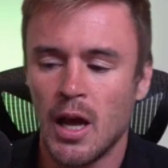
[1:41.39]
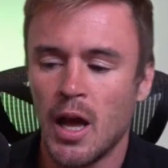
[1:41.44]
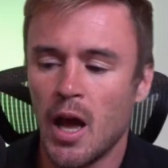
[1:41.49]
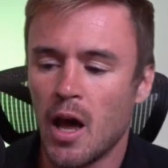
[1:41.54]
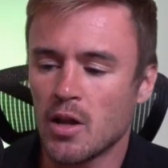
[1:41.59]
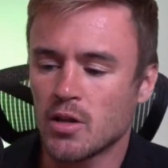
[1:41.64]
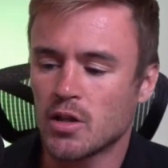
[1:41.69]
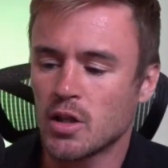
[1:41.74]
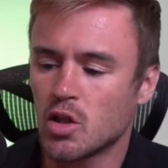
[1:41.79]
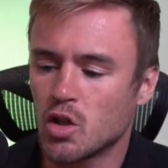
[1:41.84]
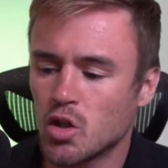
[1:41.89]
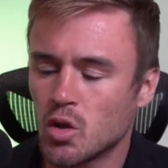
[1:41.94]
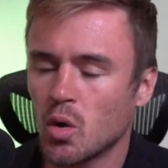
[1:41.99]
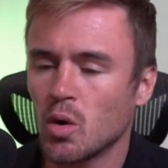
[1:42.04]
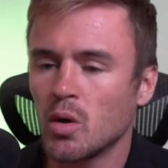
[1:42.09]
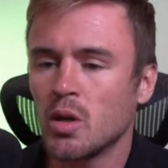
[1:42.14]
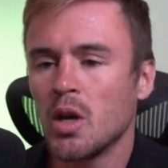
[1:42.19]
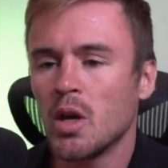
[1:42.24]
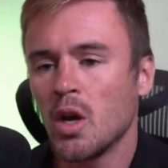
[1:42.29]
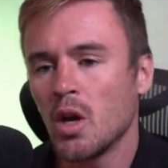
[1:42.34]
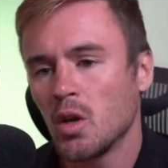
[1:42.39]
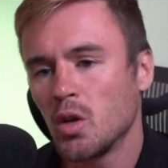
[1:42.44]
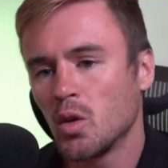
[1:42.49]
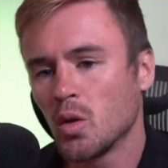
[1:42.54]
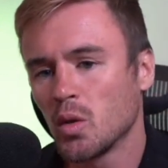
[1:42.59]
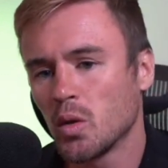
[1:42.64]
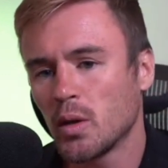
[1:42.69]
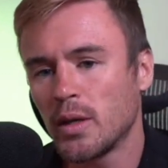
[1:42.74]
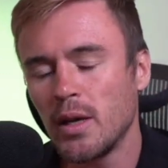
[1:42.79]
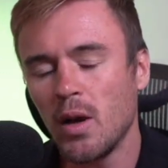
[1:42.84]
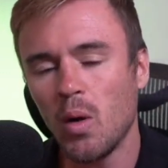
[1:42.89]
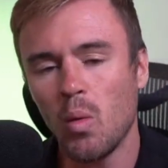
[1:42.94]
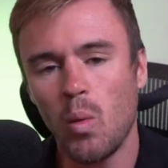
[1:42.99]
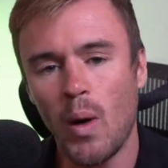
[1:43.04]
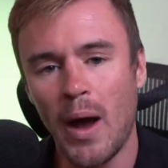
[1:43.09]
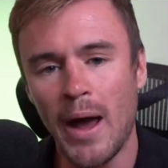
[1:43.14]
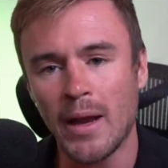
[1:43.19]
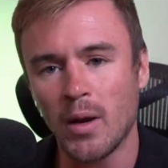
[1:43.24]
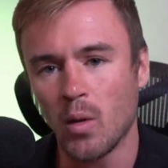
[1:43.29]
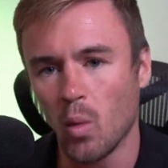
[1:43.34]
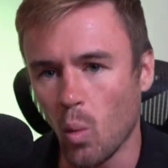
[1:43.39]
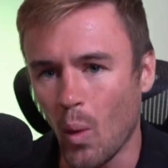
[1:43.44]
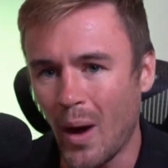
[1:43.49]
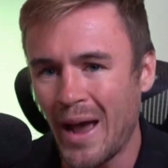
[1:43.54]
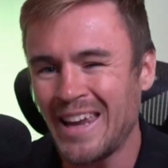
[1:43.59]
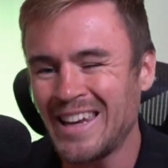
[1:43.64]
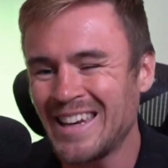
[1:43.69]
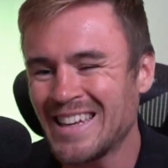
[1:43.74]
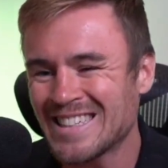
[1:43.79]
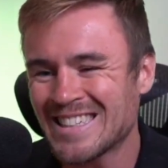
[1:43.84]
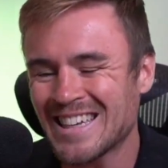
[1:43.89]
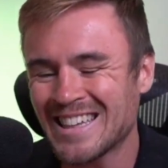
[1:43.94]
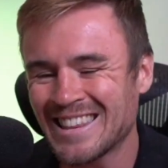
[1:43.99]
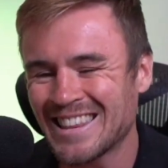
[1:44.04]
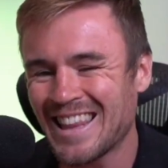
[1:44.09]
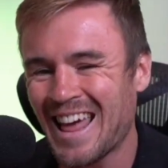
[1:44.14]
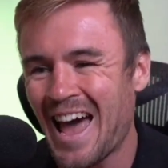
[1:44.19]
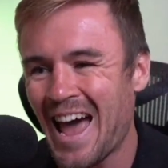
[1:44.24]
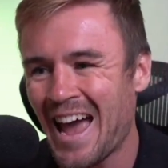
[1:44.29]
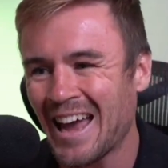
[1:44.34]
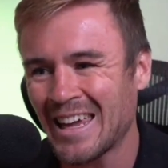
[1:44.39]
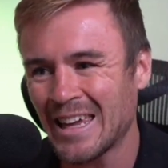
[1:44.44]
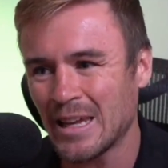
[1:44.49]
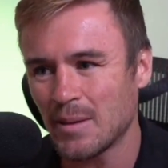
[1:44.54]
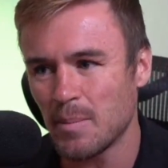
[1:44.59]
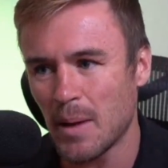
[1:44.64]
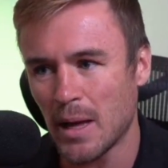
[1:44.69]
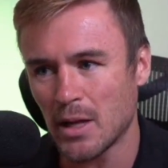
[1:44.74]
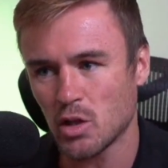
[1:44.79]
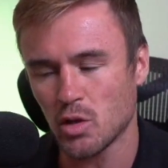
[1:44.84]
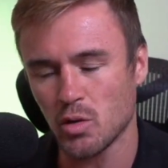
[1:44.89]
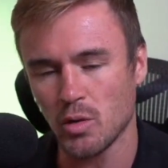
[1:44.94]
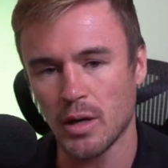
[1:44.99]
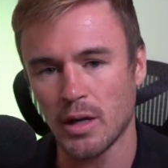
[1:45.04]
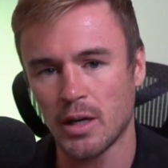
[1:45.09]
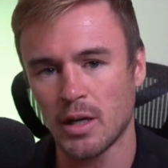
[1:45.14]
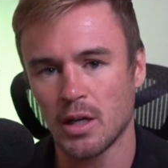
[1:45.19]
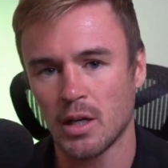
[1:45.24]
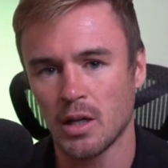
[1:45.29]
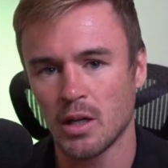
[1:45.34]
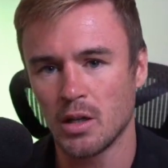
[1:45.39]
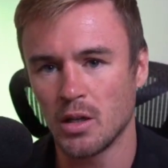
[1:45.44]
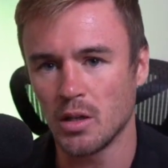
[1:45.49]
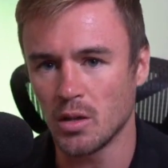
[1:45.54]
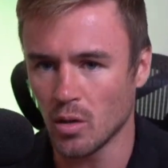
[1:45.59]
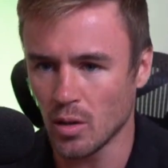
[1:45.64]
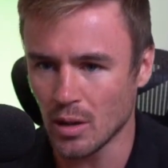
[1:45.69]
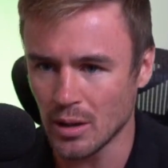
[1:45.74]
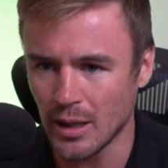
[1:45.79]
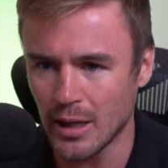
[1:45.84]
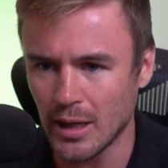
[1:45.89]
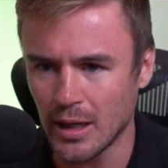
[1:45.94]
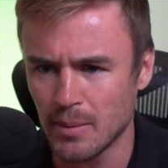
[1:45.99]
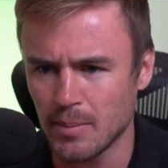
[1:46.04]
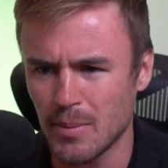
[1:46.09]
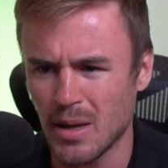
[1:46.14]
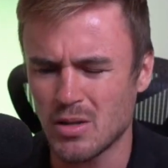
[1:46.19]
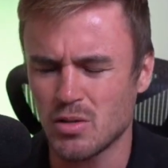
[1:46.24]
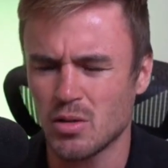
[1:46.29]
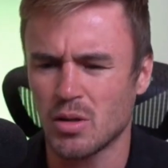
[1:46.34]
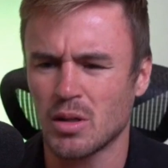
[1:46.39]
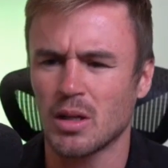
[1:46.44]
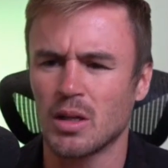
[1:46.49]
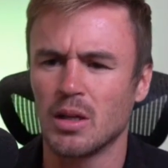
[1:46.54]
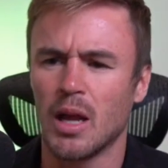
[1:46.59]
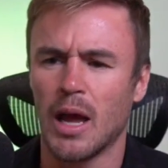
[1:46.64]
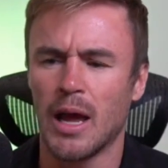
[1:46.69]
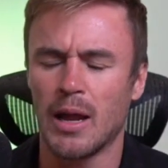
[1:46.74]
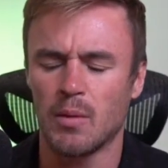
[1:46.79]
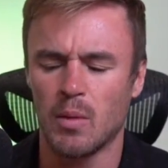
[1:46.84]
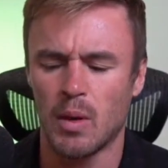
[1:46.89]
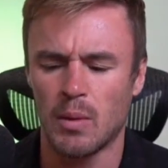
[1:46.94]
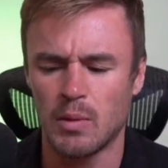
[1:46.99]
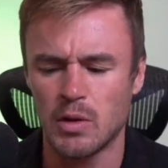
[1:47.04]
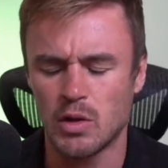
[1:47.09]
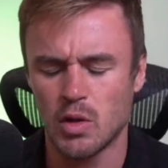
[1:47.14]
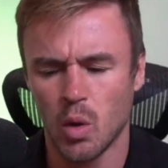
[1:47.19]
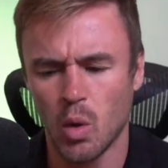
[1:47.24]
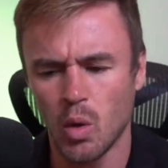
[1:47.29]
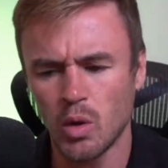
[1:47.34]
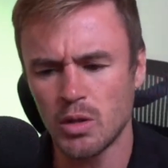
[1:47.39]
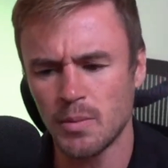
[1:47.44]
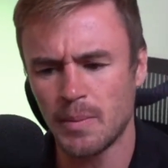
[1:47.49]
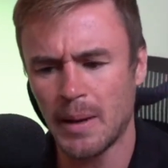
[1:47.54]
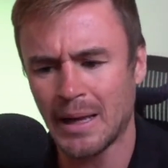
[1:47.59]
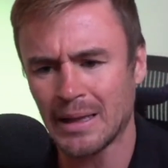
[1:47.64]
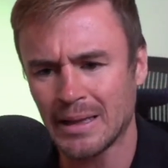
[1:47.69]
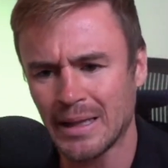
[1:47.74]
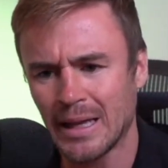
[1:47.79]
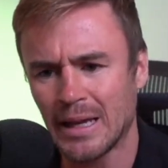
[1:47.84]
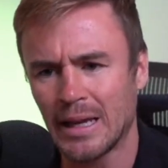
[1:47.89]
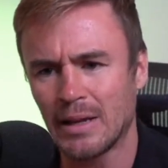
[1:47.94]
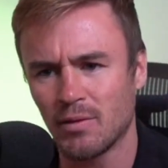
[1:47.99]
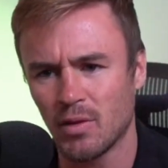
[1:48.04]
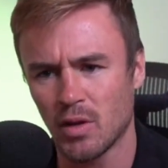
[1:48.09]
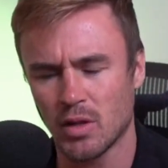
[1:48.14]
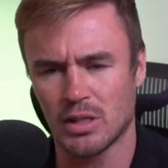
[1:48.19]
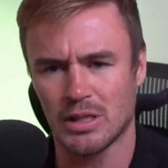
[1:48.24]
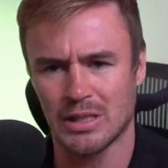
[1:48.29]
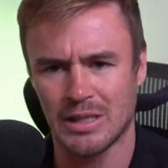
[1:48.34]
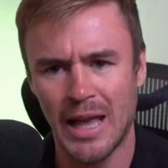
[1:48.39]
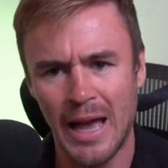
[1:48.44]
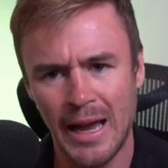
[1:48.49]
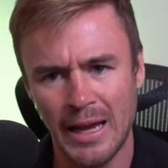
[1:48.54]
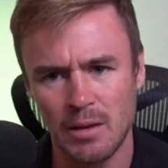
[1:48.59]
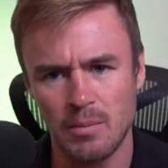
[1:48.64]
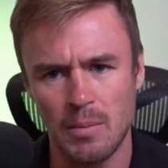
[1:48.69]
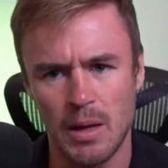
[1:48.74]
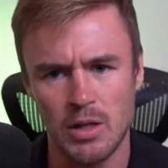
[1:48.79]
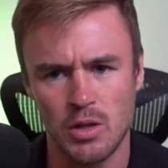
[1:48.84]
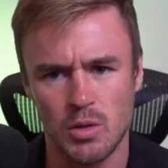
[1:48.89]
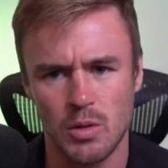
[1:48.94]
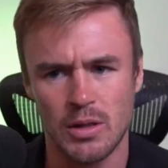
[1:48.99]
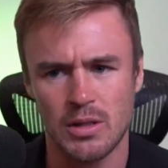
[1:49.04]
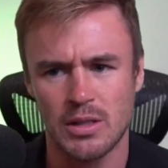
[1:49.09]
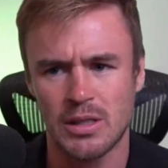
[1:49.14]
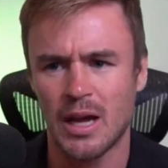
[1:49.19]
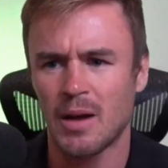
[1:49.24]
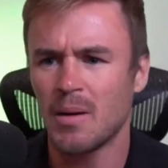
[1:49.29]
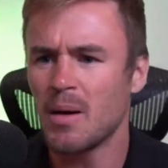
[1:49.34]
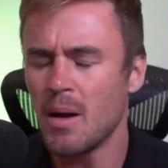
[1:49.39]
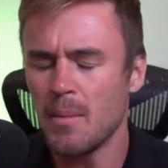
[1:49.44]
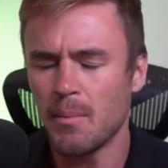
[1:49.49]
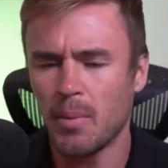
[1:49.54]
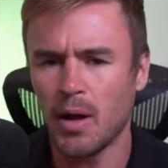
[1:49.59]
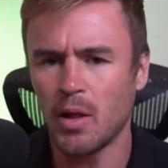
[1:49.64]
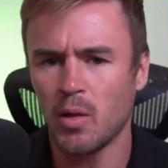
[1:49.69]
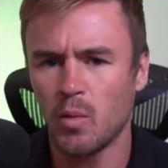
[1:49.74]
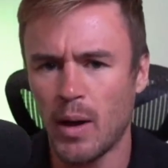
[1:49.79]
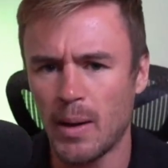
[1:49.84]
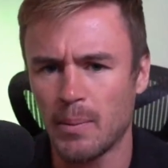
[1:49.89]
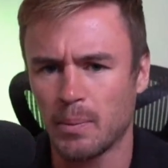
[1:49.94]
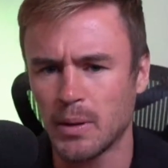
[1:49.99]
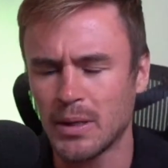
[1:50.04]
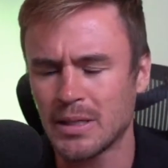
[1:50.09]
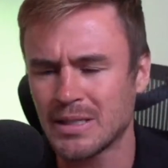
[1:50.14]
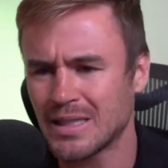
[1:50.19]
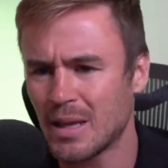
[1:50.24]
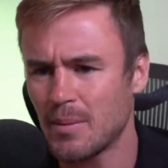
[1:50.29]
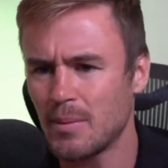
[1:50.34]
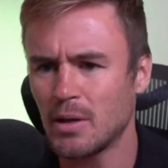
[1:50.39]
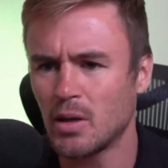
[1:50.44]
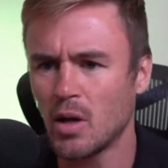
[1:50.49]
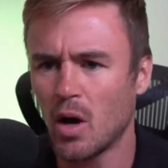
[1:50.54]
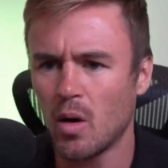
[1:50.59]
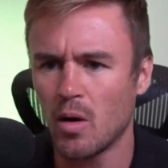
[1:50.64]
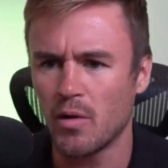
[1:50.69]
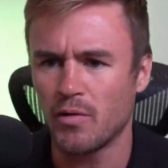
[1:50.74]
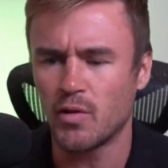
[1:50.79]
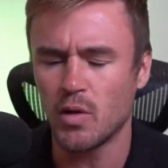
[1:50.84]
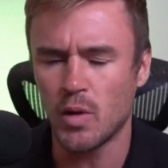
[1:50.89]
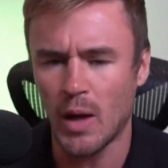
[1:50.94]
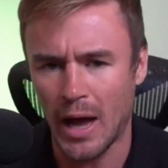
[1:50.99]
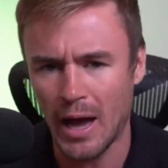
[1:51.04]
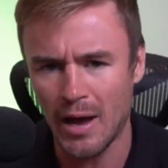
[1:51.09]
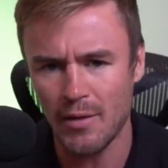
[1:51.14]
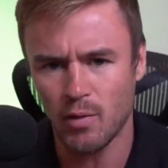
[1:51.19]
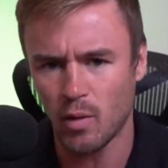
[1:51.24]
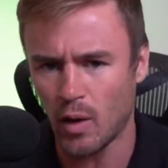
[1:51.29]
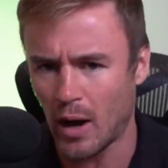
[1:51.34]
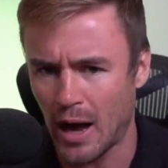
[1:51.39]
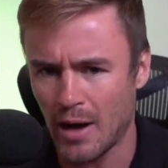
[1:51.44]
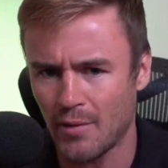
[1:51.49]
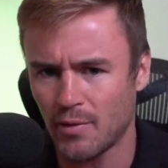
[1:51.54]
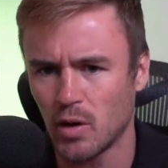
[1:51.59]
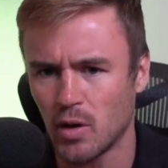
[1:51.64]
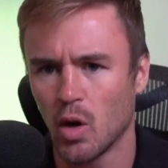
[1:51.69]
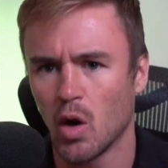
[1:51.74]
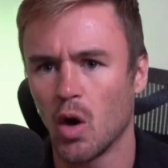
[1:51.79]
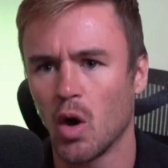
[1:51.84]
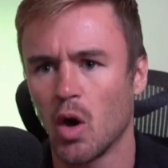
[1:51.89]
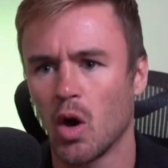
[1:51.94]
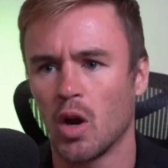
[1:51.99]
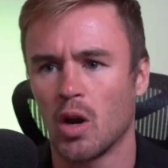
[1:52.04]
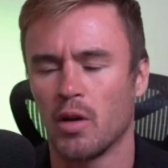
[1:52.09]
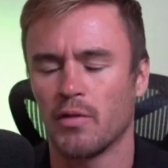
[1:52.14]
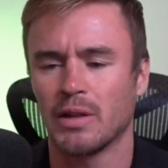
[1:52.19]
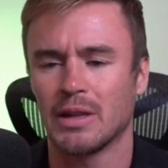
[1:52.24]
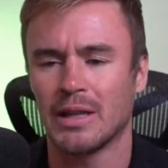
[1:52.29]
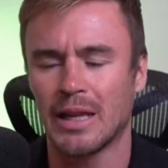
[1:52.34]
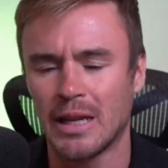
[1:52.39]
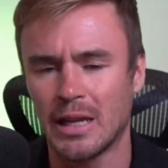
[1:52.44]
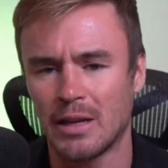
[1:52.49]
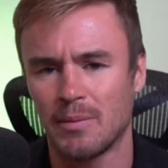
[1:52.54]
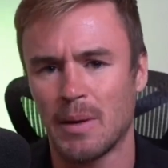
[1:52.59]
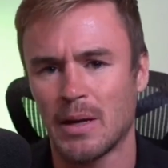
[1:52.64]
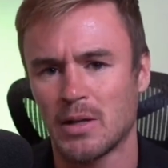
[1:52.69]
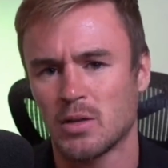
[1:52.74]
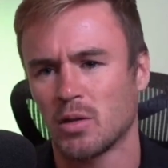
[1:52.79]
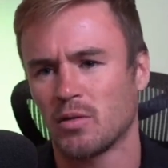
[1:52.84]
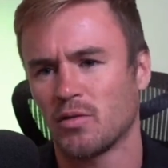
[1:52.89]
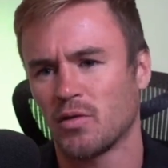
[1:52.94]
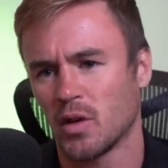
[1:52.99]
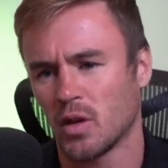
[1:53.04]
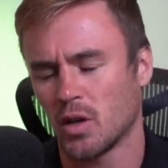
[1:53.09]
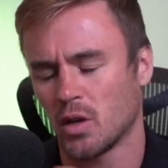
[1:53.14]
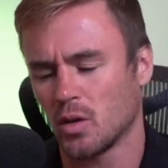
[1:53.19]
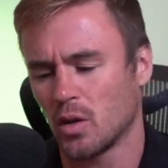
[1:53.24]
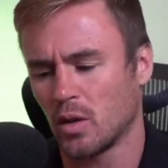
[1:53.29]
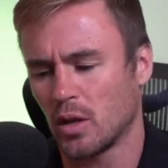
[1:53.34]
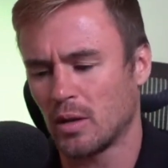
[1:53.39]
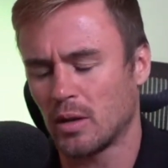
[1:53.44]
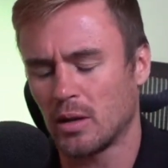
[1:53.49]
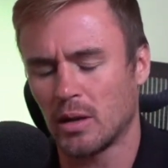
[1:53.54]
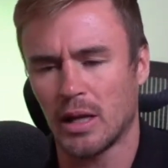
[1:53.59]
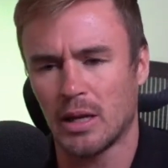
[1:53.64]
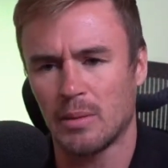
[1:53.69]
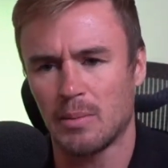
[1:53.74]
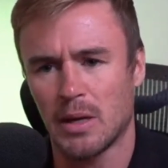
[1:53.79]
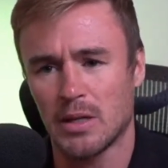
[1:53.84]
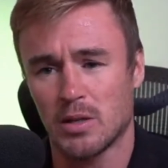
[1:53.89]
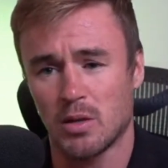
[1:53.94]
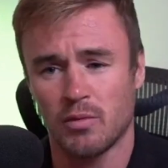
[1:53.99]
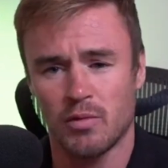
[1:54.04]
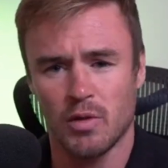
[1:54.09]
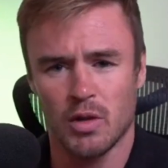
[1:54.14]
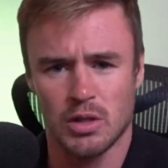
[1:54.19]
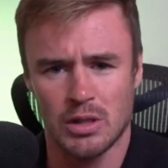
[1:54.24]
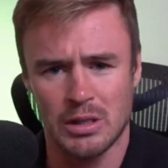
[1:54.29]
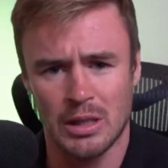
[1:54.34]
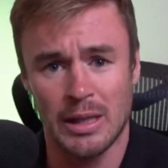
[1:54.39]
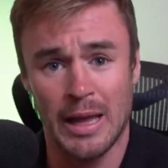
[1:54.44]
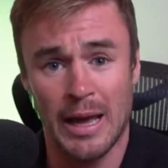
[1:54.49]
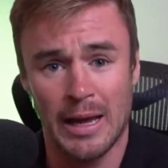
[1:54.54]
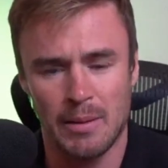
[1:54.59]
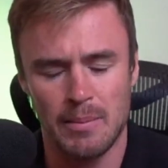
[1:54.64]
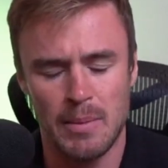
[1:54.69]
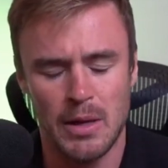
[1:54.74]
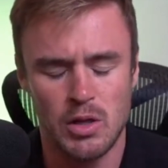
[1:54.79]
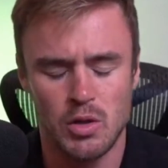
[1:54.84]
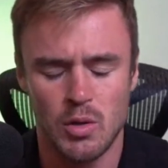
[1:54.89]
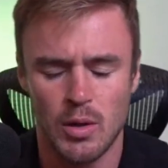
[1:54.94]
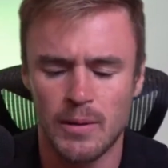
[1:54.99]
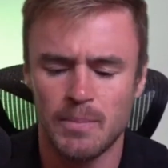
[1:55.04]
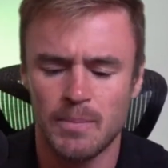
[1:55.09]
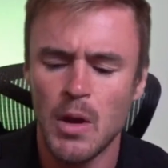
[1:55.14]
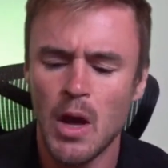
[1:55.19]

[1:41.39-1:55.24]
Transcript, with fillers: And I said, Sean, you're looking at weight. Weight is a lagging metric not a leading metric. And, and and we talked about leading versus lagging metrics. Now, by the way, please let me know if you have or haven't heard of a leading metric for lead, leading metric versus a lagging metric.